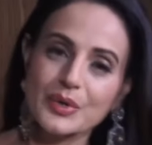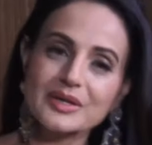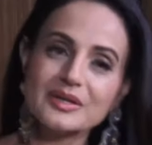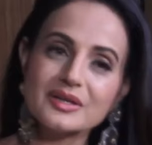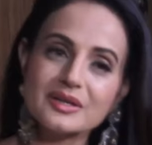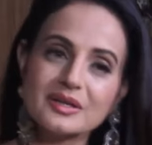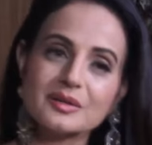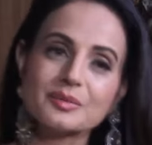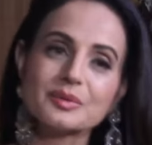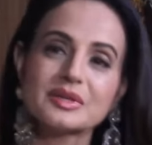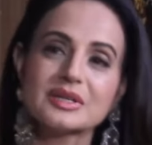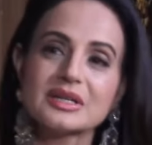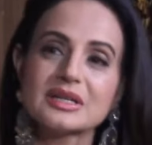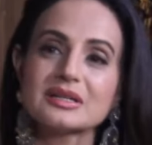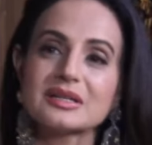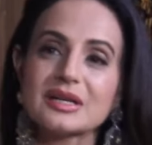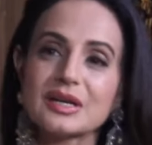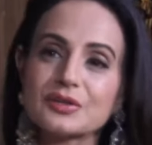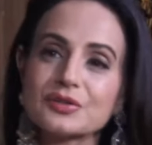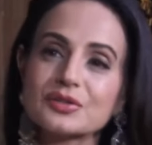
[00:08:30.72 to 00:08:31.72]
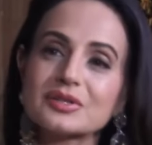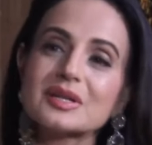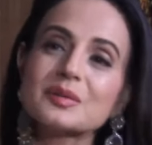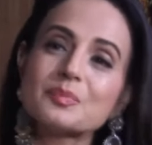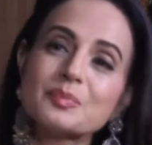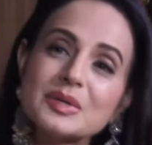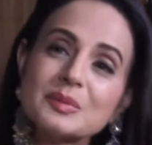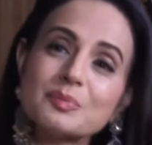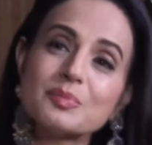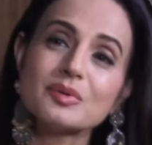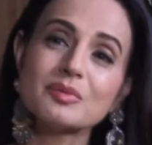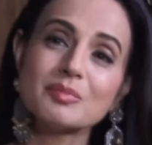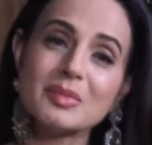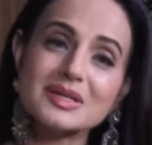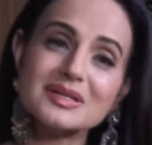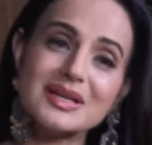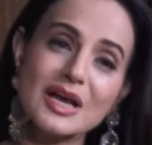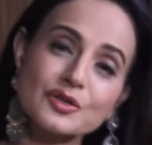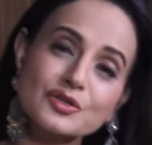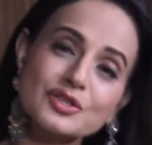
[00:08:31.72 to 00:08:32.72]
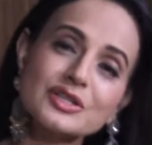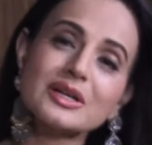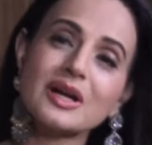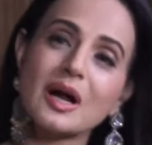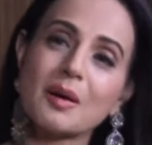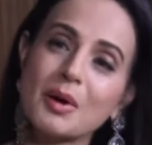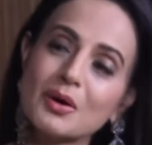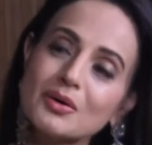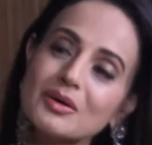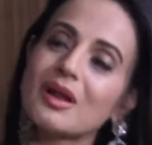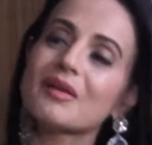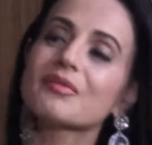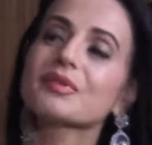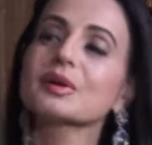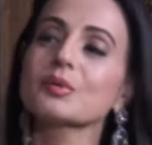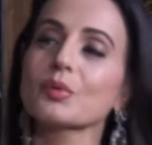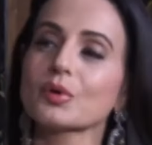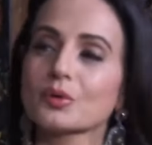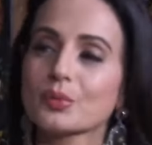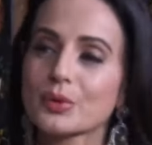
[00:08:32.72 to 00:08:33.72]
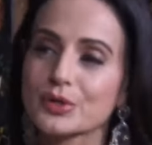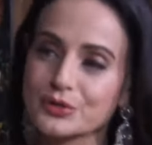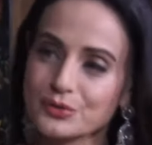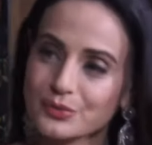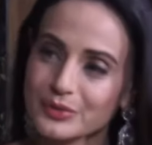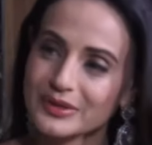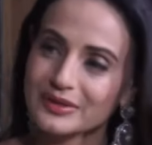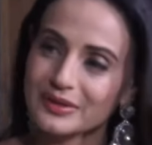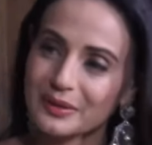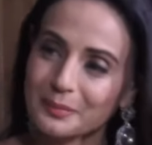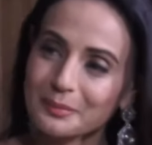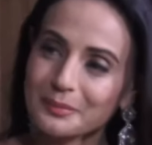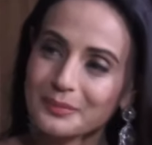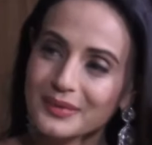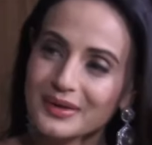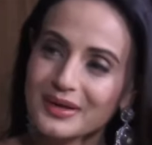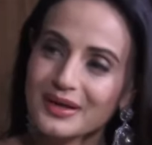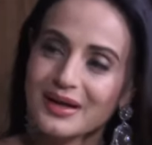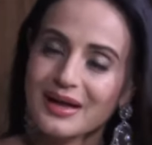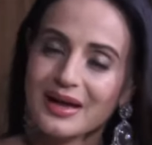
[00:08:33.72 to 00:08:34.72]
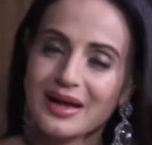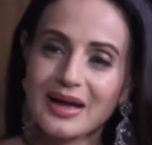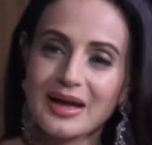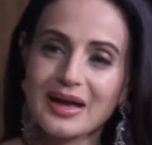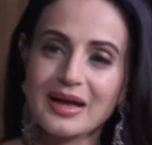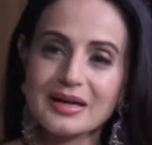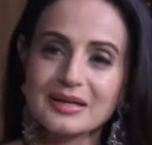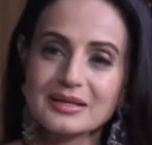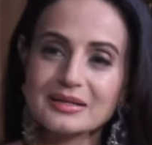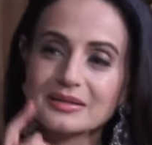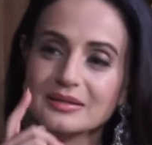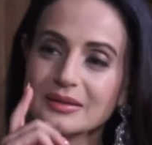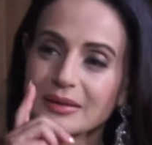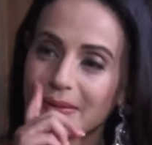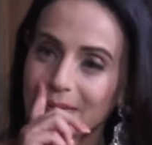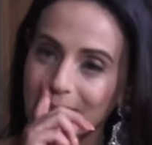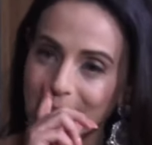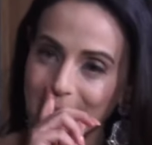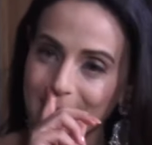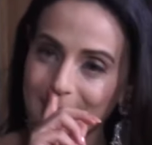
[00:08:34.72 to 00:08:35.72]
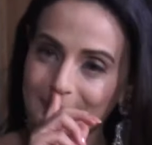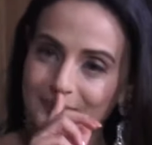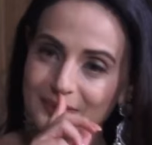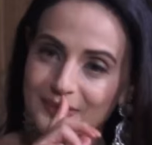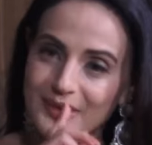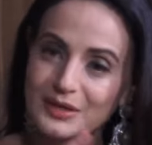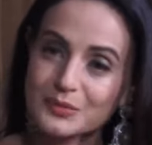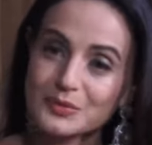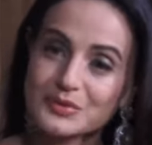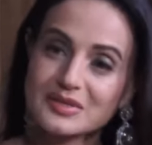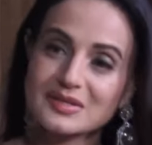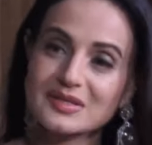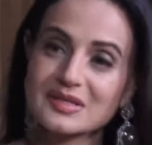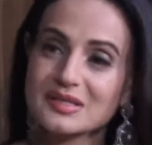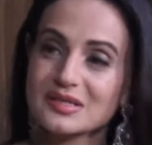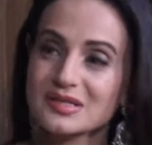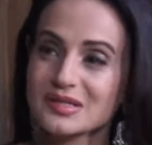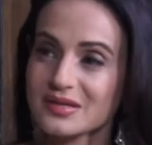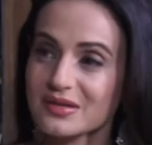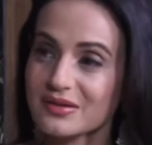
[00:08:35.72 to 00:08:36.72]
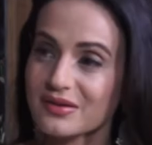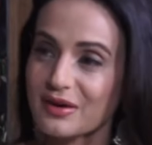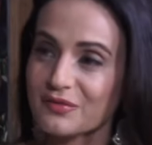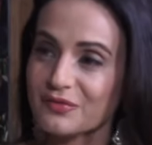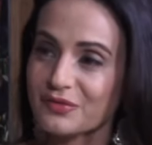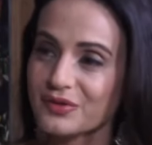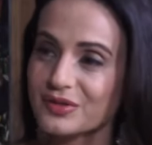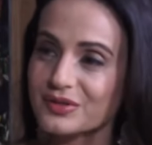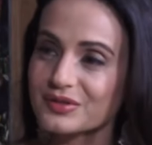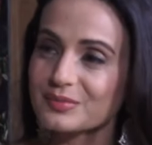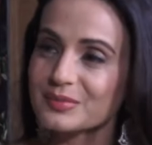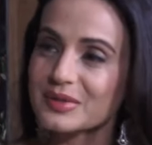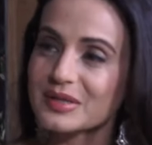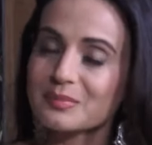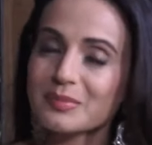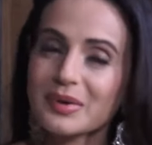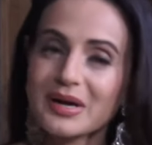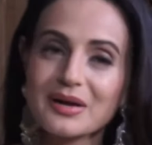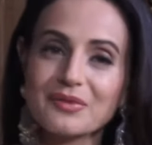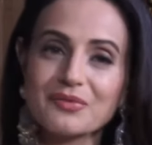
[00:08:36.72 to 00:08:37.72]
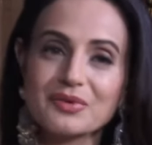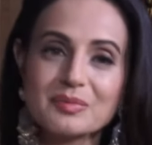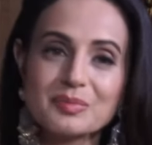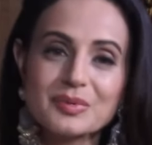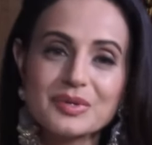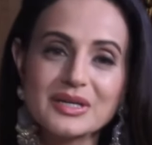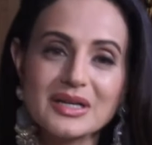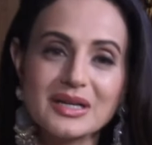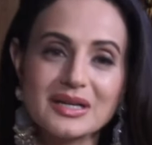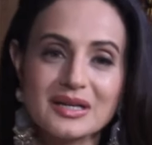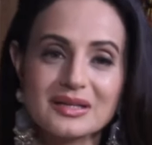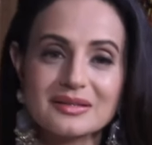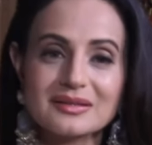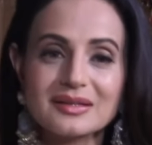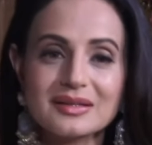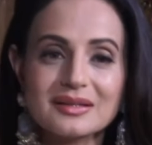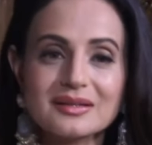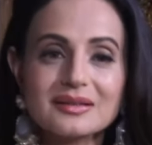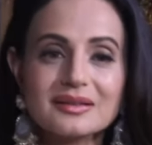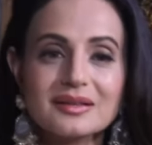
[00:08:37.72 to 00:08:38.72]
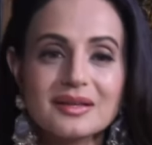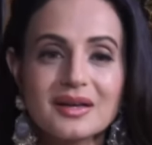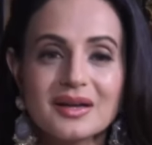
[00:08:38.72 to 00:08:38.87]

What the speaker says: We did it with the intention that people must actually come out loving what we're showing them. And it was a sincere effort made by everybody, and I think